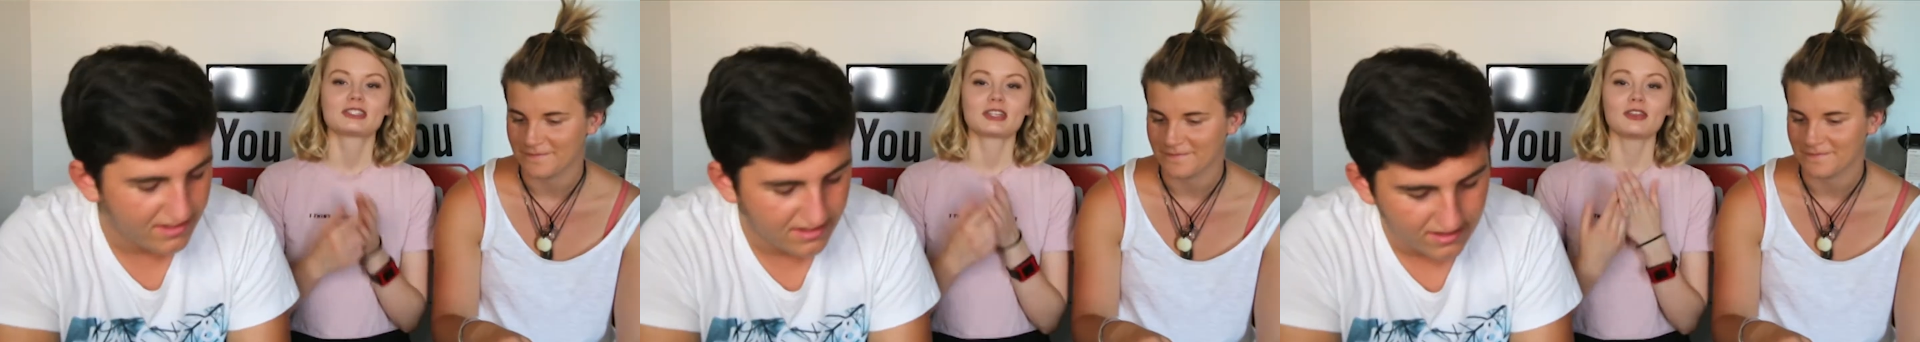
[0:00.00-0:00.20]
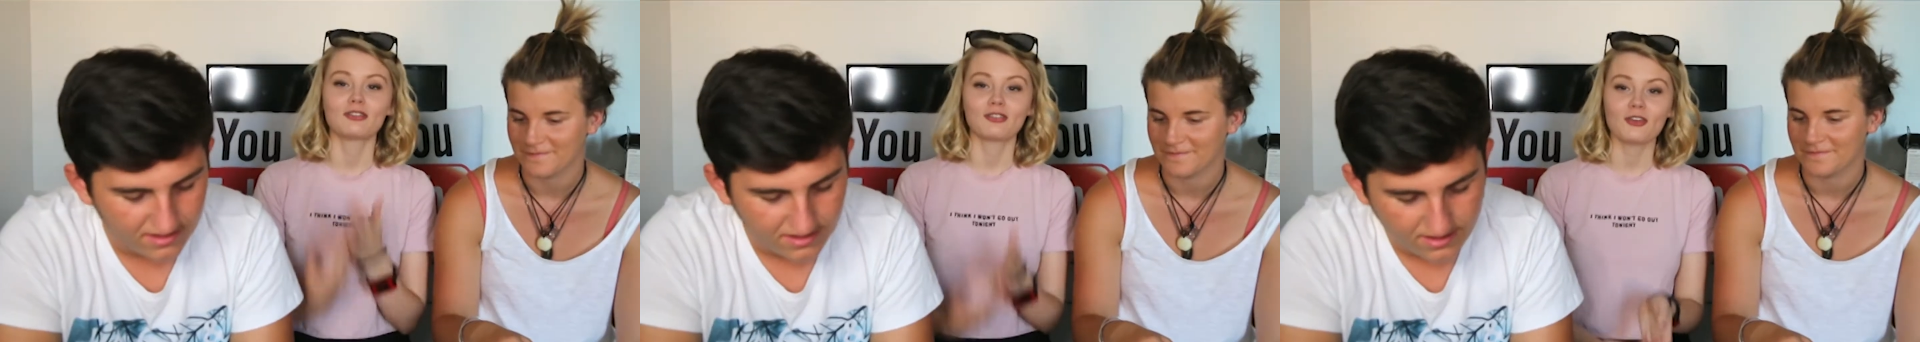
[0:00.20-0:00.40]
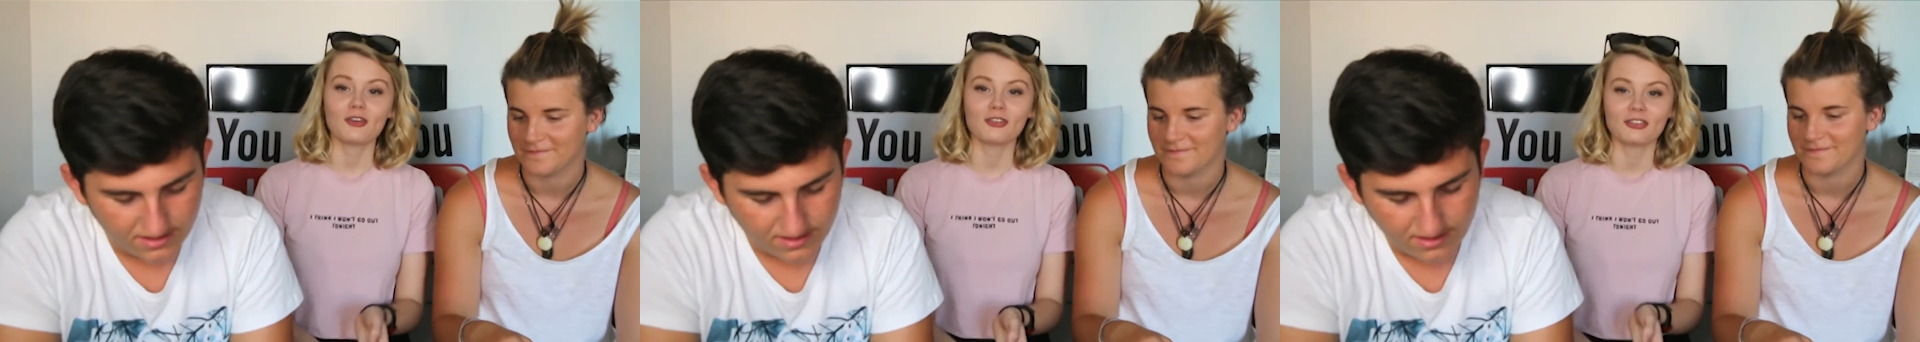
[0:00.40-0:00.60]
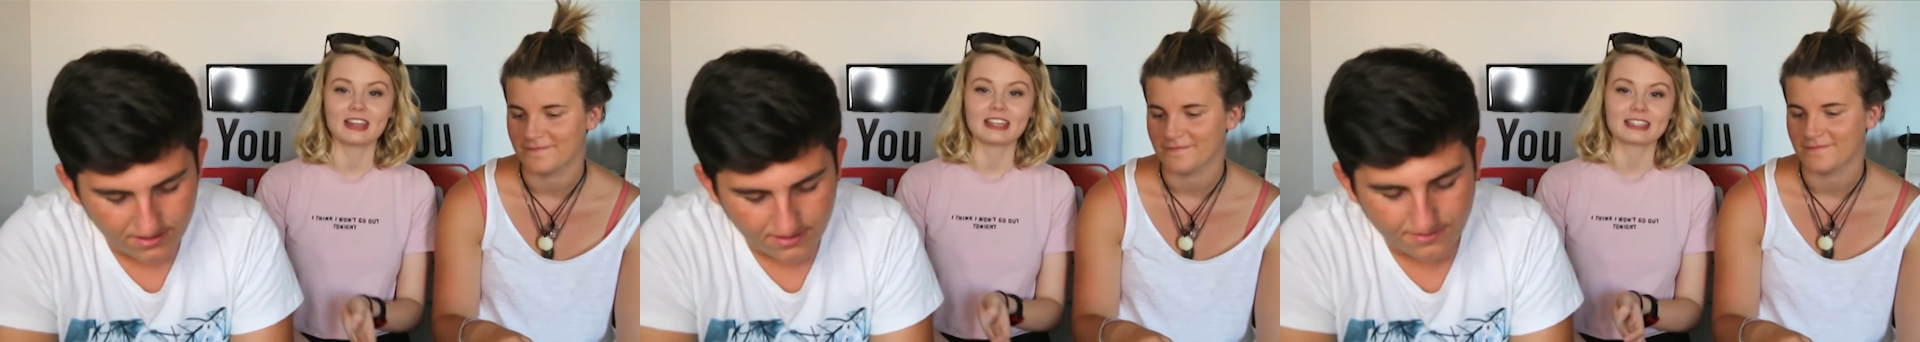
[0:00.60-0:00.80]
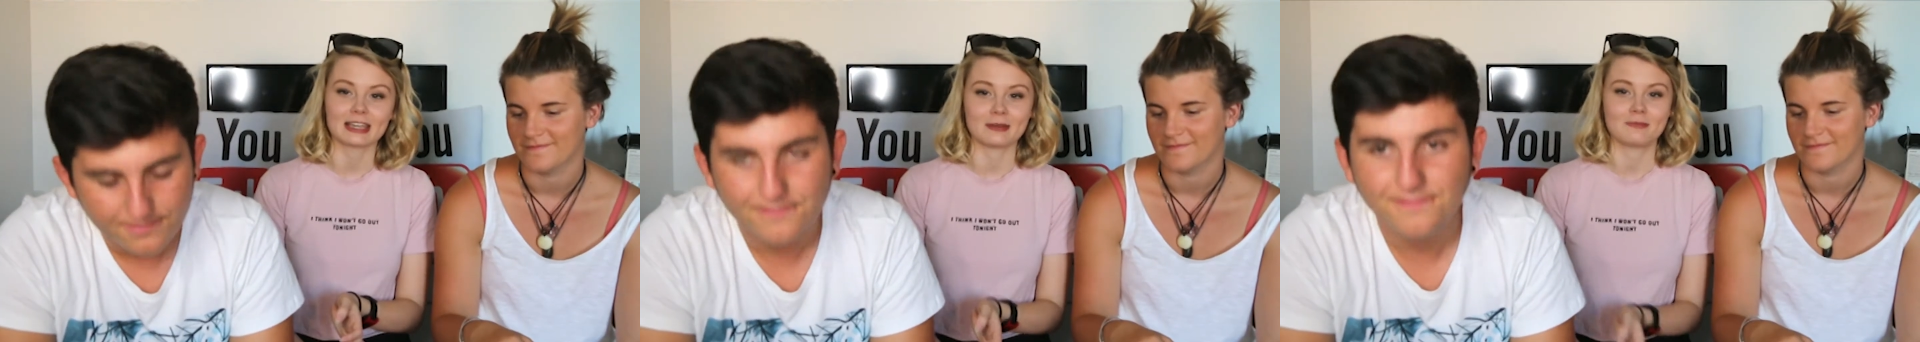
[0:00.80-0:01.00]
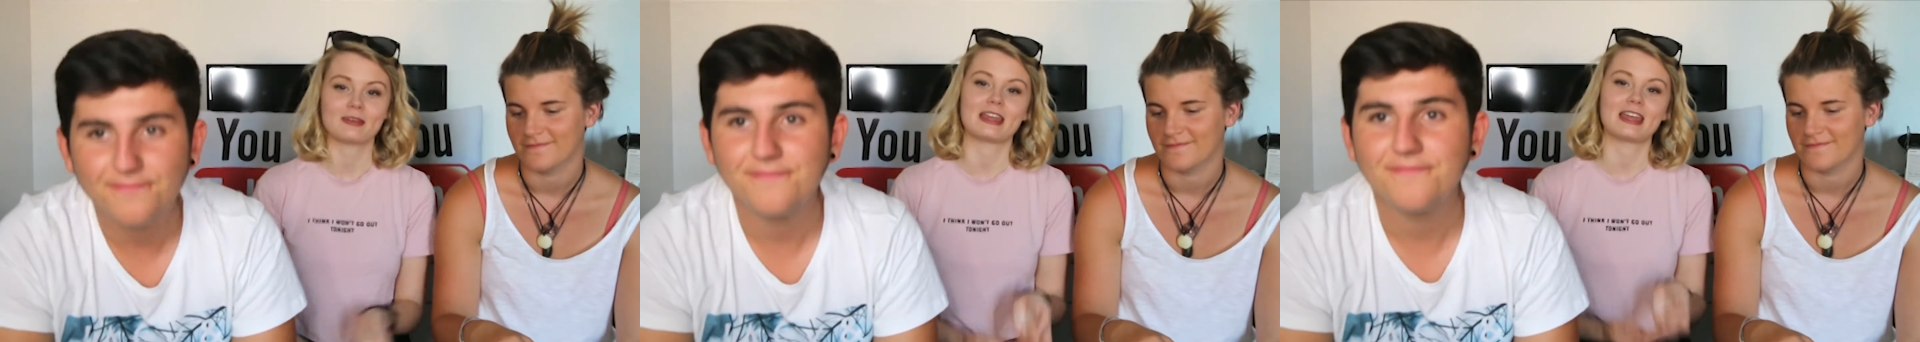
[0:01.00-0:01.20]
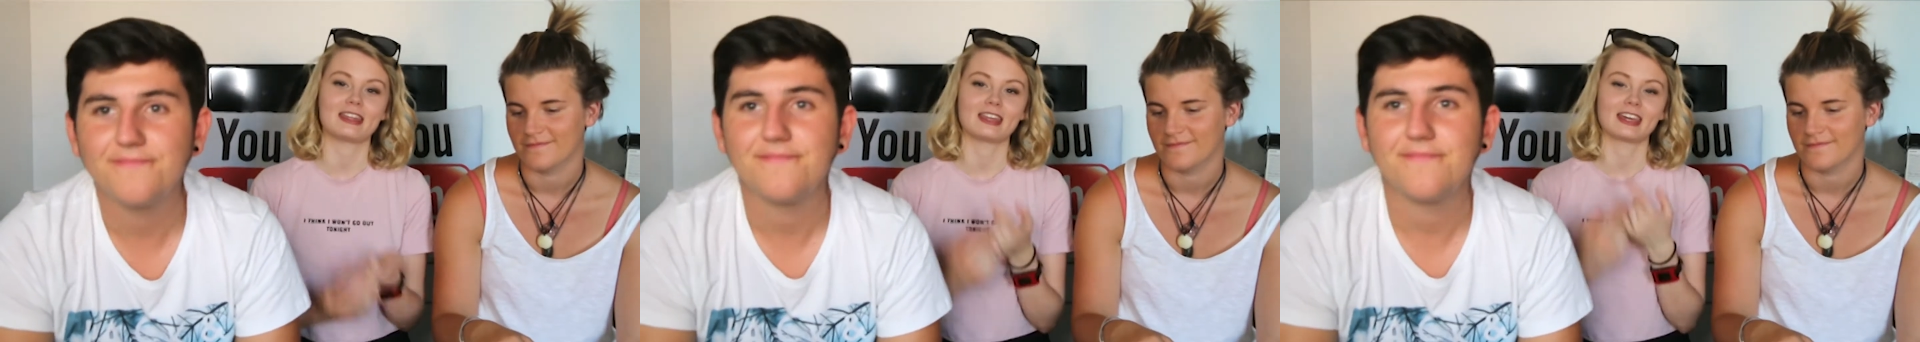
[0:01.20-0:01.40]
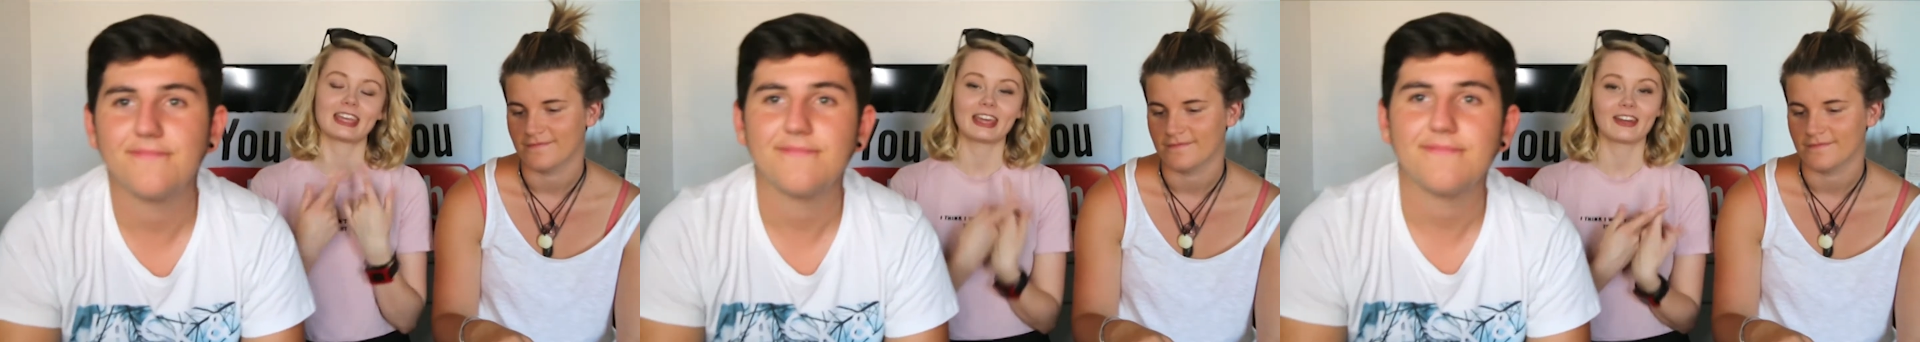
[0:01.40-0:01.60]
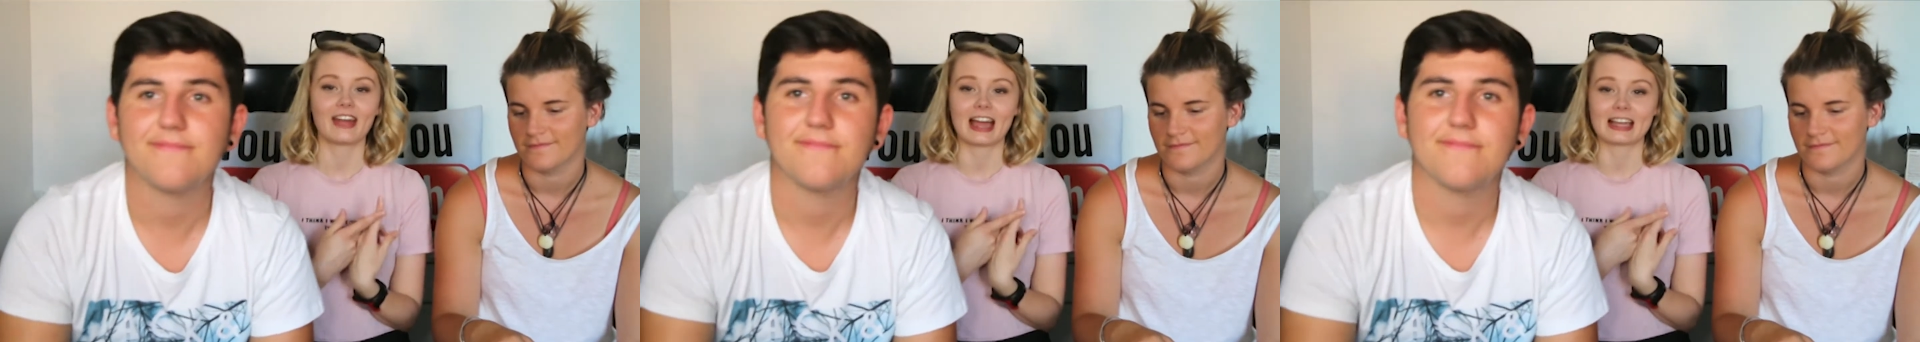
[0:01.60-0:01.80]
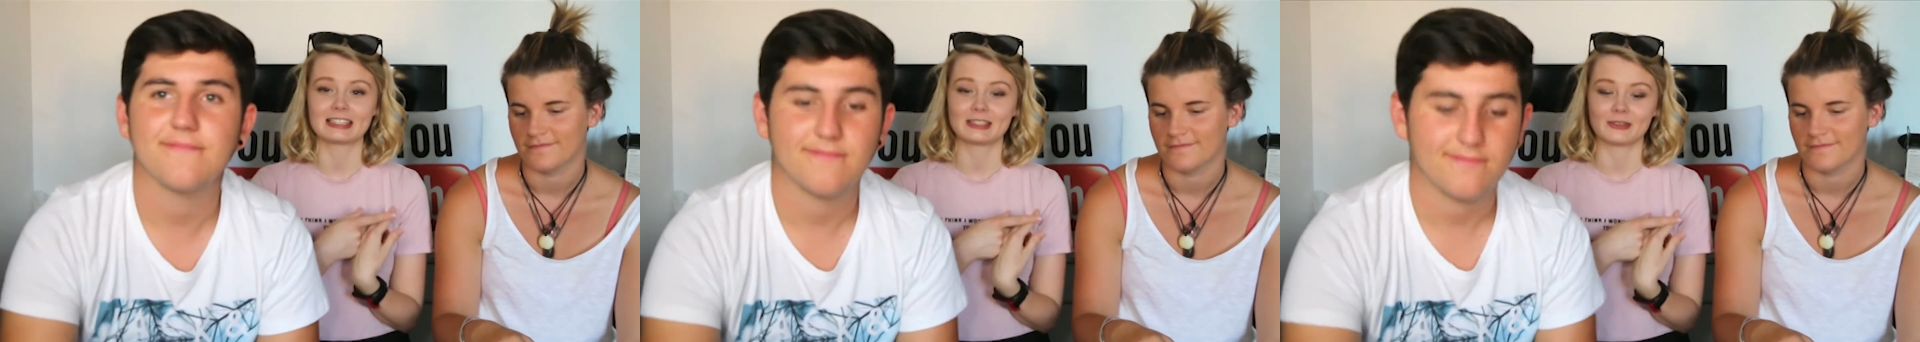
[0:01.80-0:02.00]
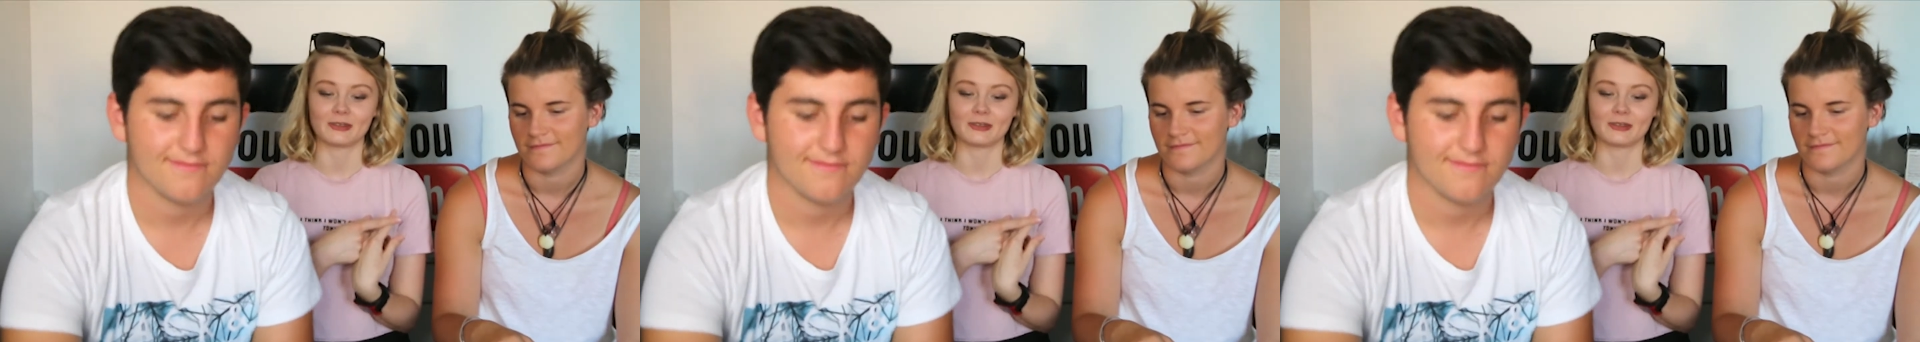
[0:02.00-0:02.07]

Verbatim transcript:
Speaker 1: So the forfeit is going to be that Kiera has